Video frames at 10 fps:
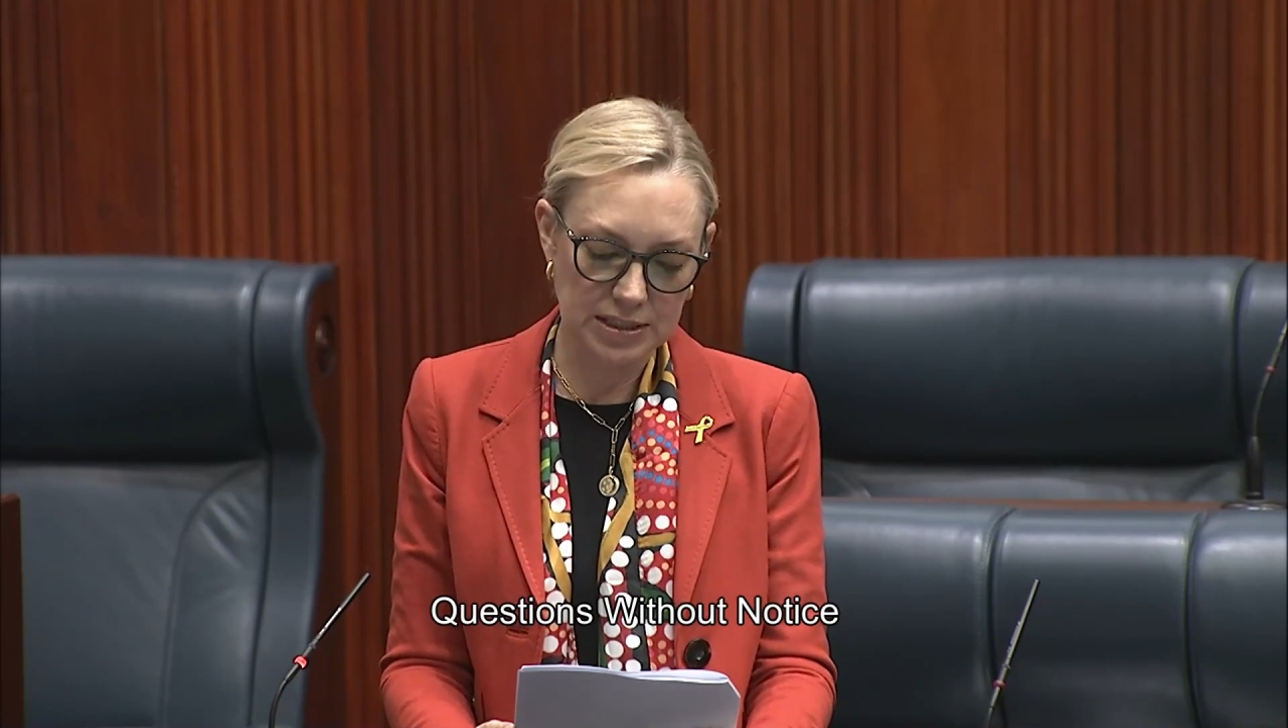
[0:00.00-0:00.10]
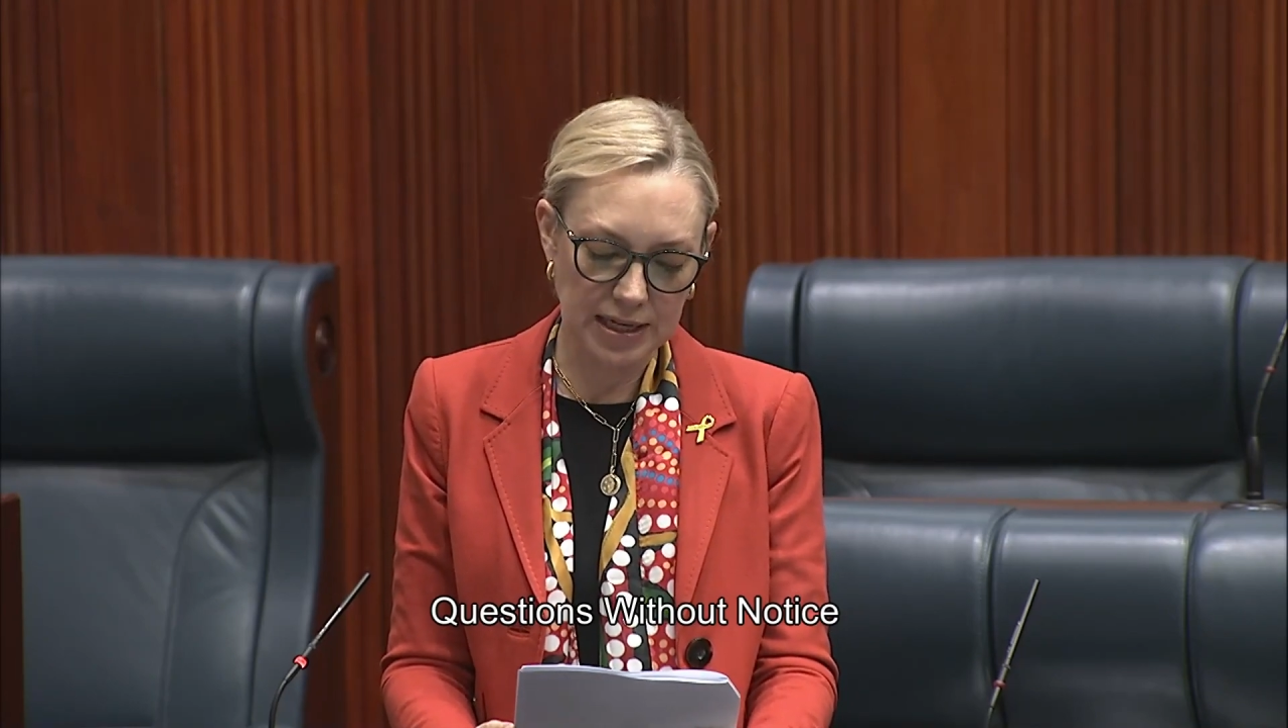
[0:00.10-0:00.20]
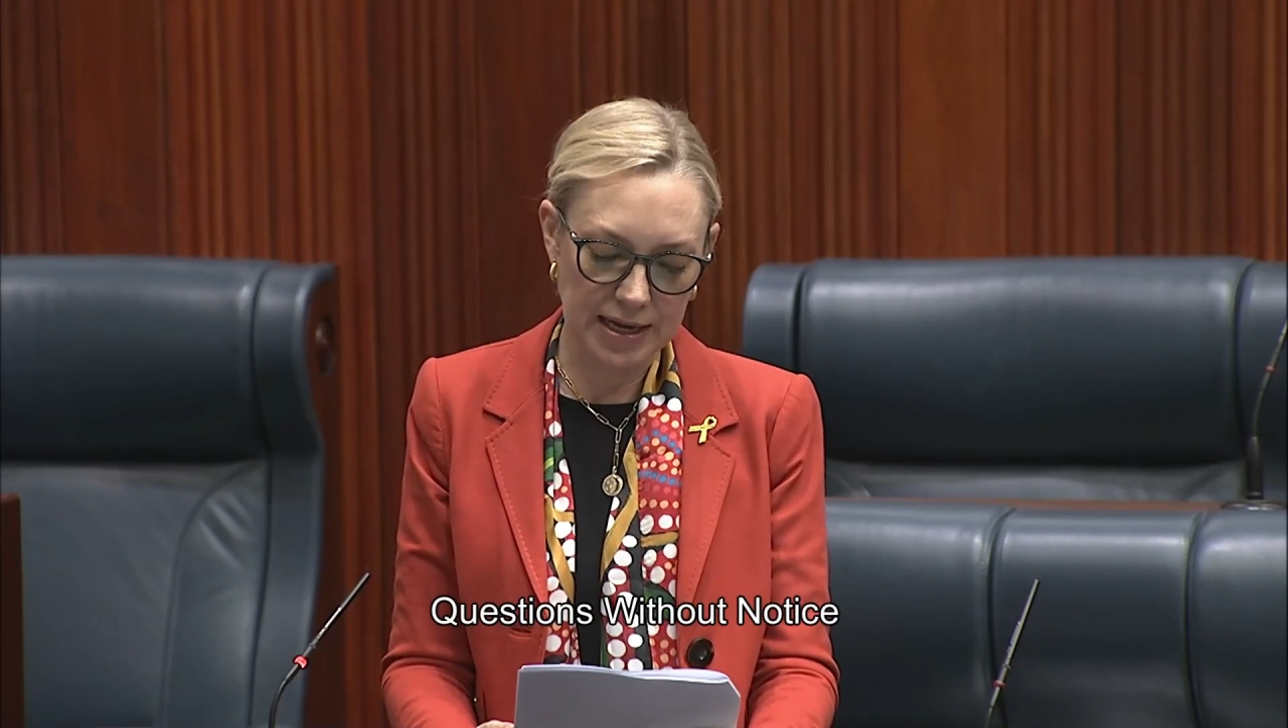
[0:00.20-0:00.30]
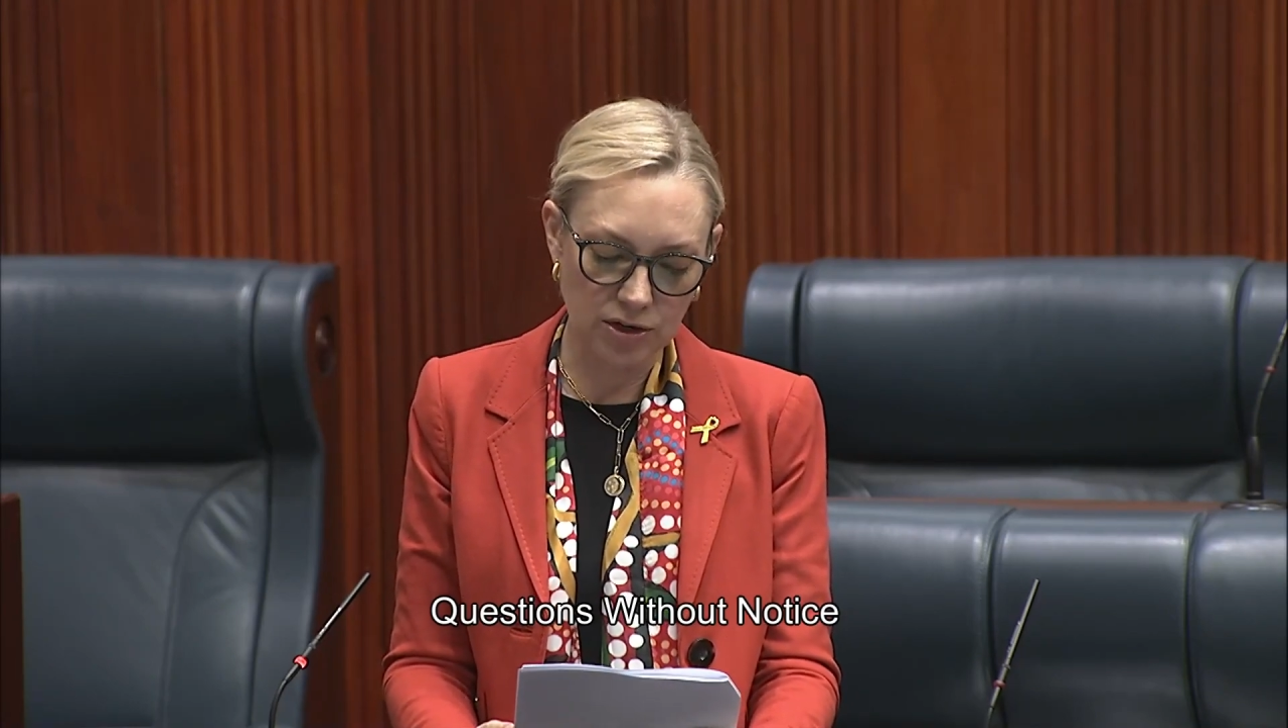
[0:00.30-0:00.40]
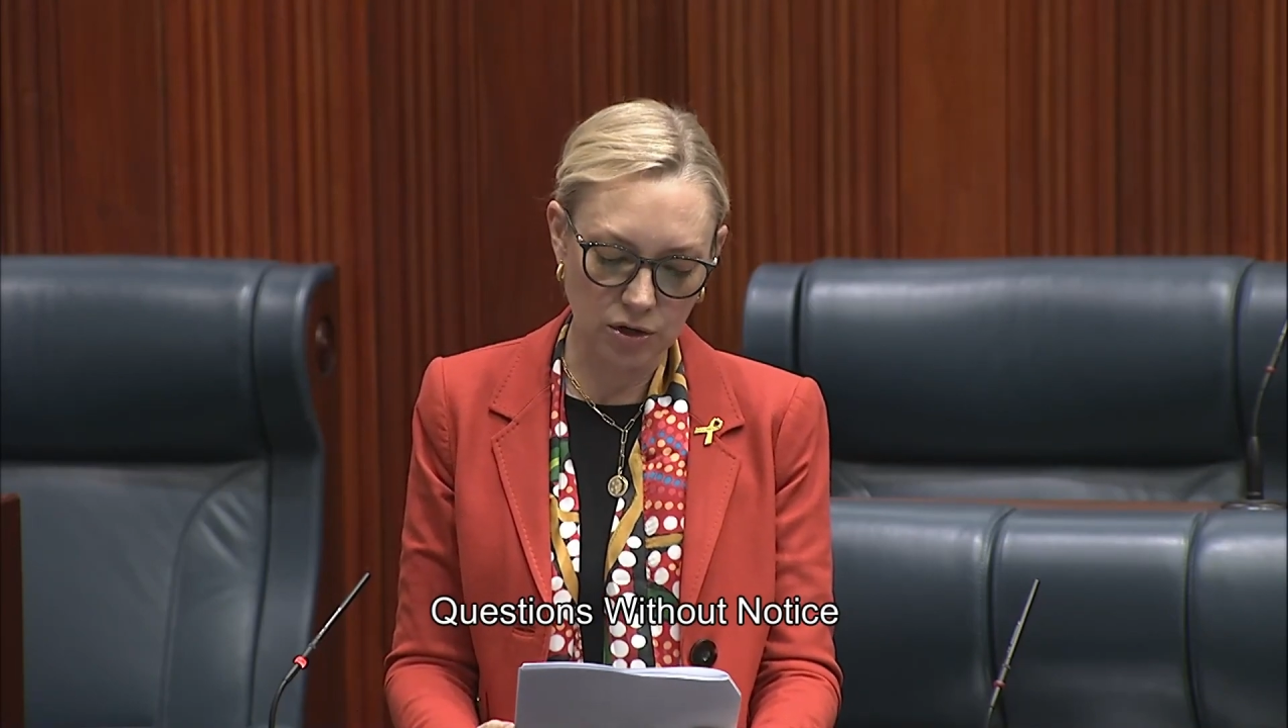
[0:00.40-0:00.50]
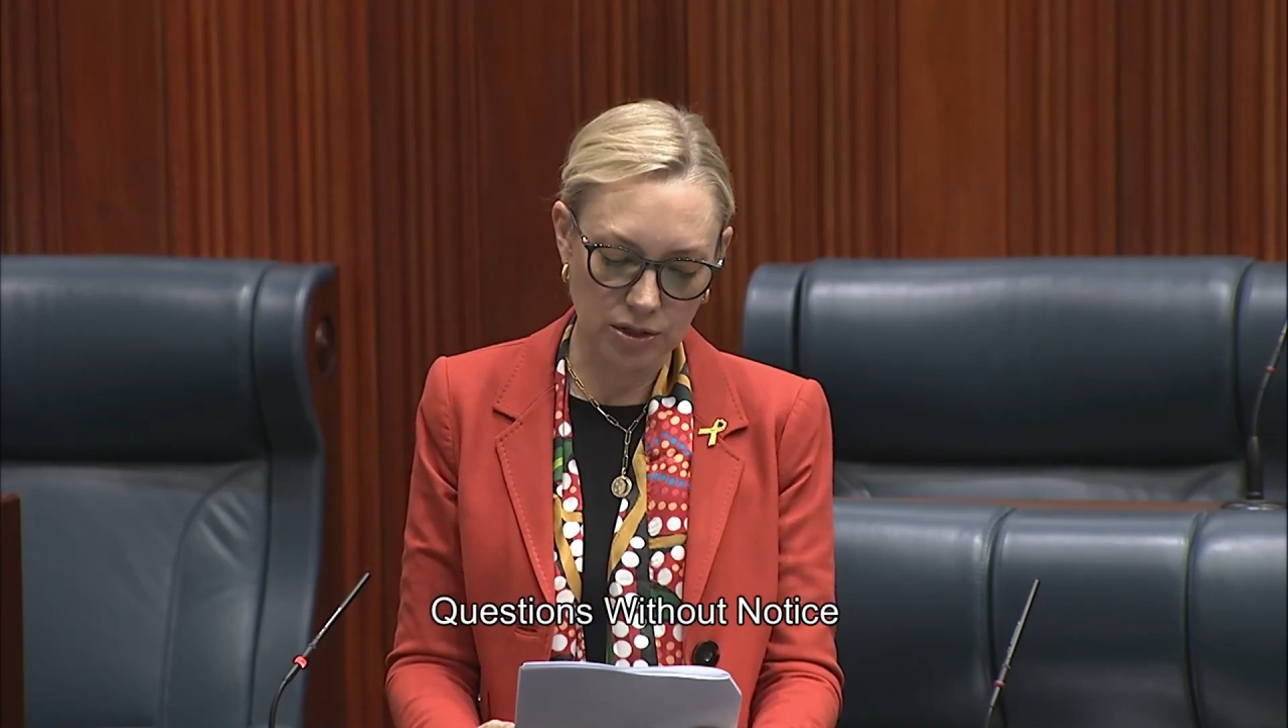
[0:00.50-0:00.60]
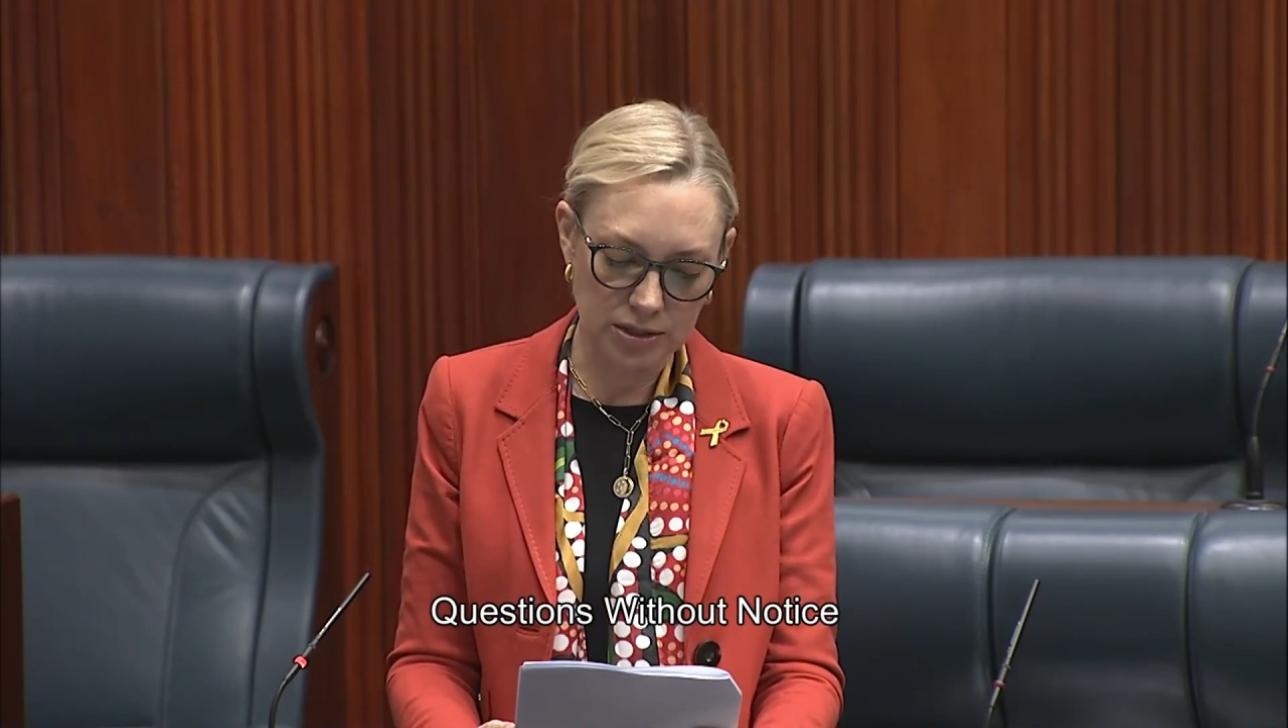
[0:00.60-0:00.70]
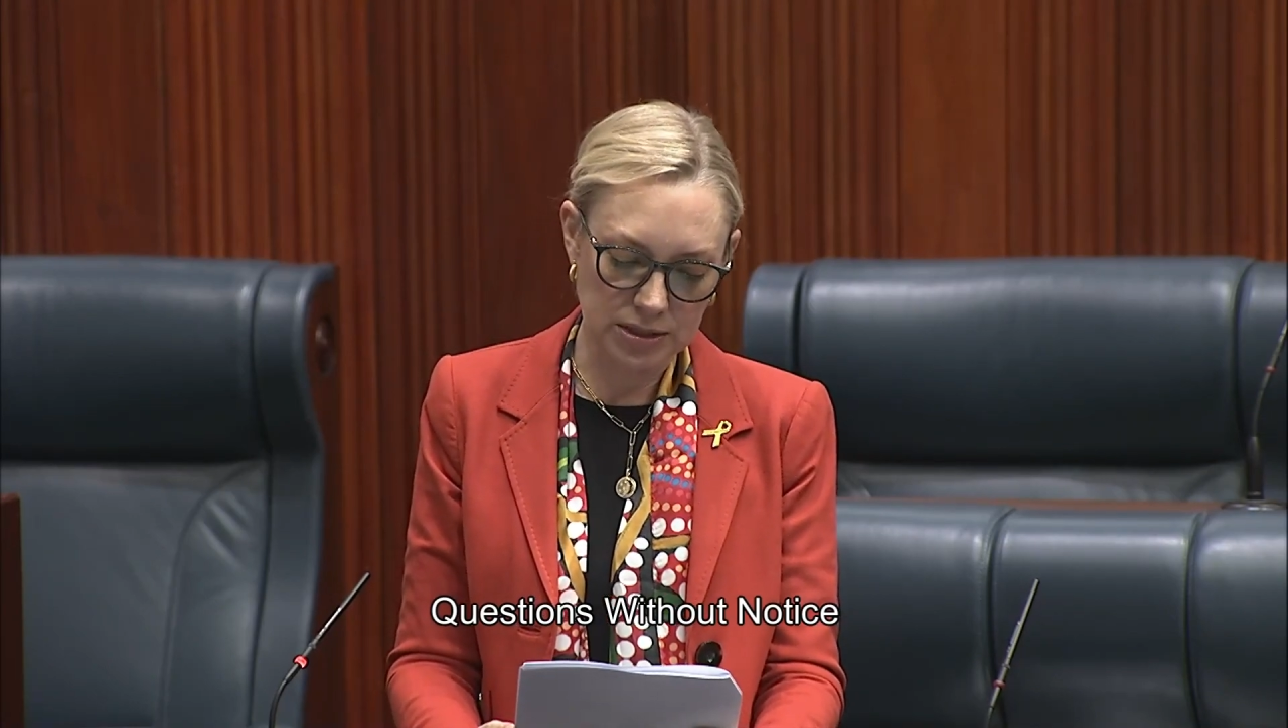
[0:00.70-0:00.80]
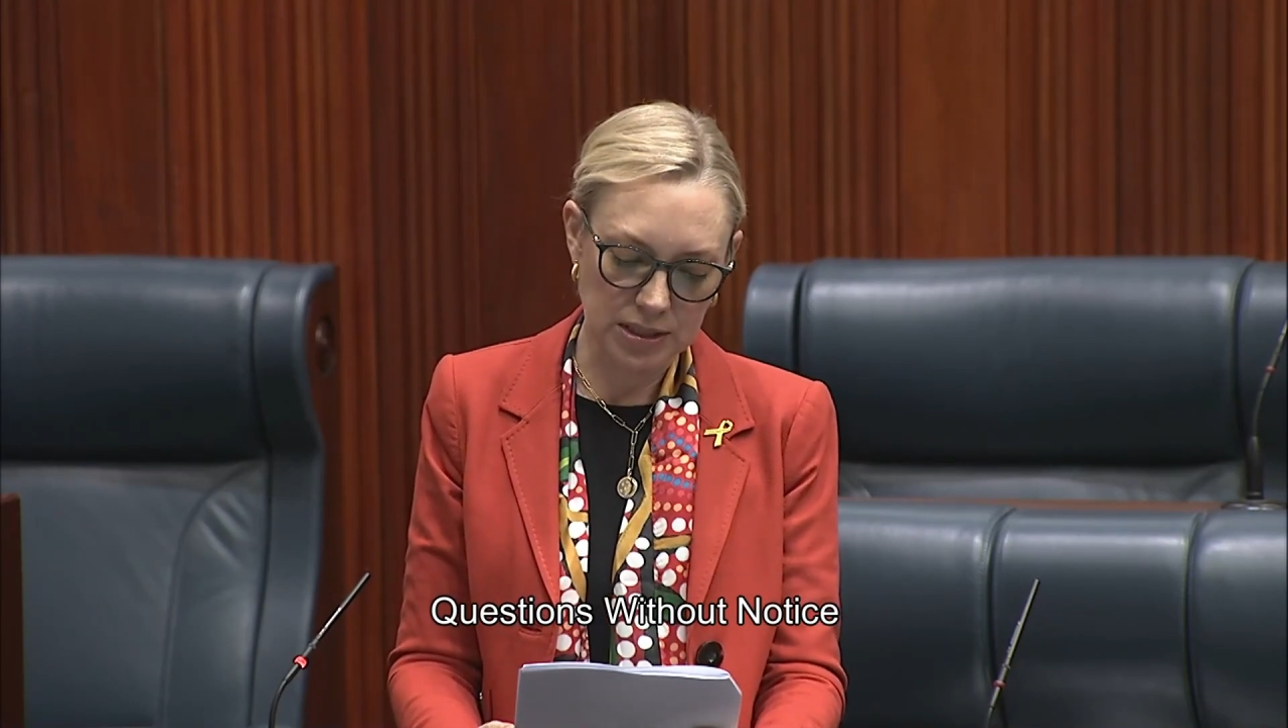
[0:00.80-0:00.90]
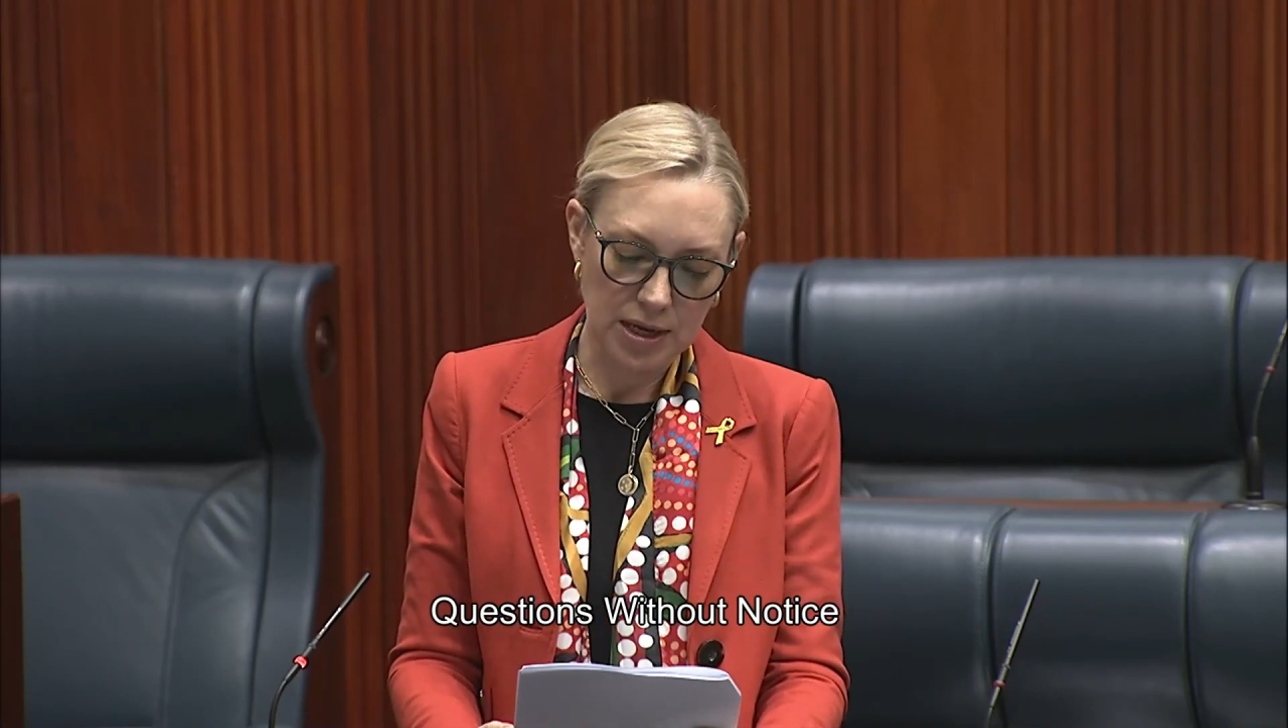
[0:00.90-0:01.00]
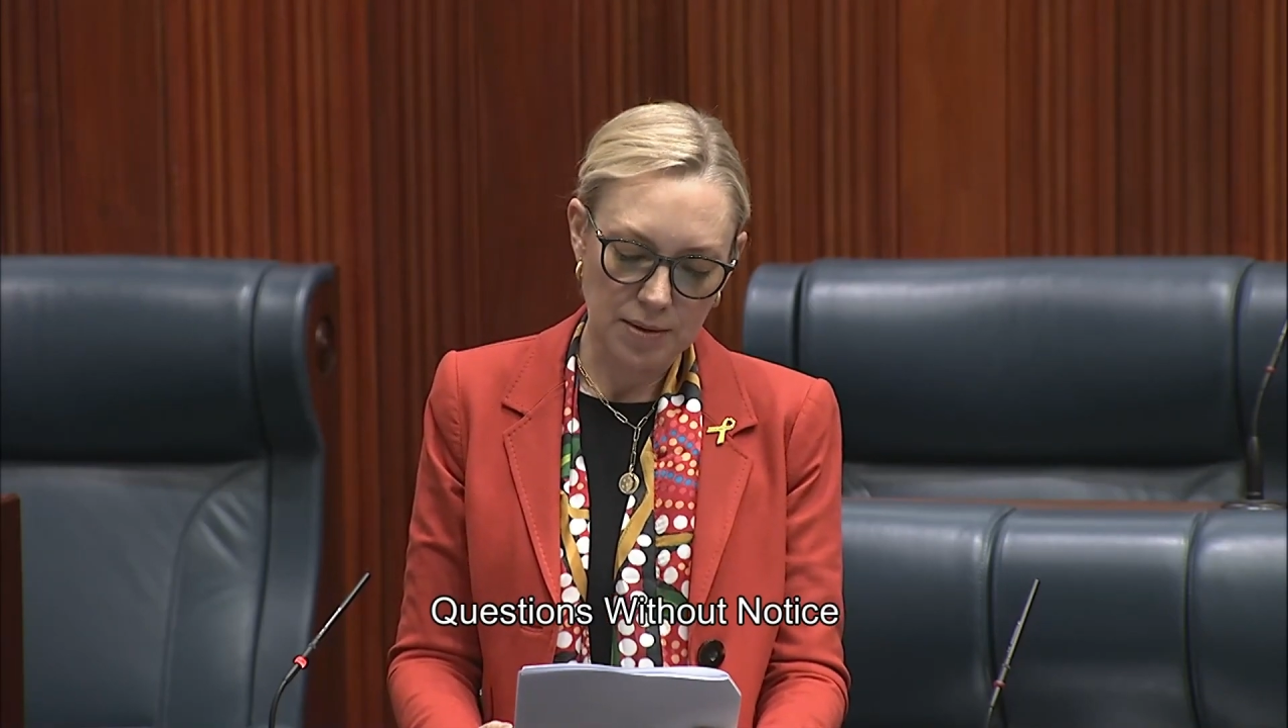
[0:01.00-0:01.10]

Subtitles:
landowners,